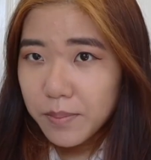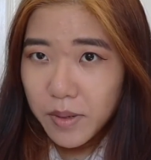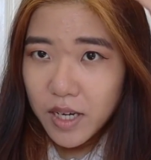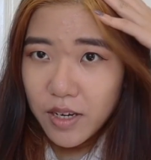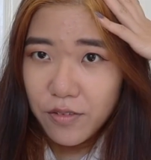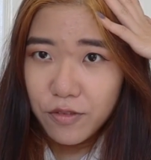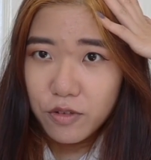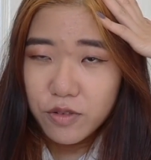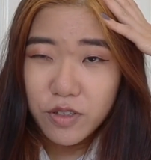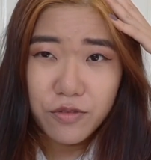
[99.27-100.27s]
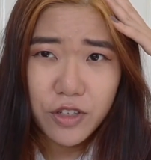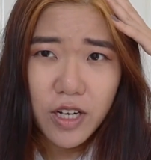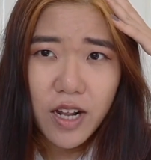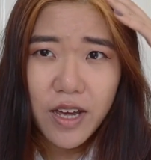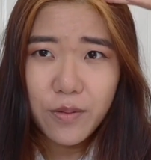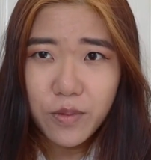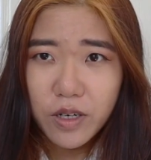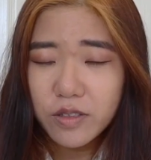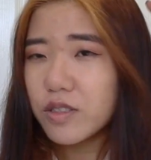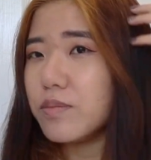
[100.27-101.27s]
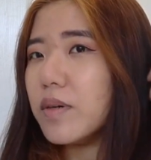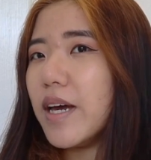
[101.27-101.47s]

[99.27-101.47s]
my roots are really light whilst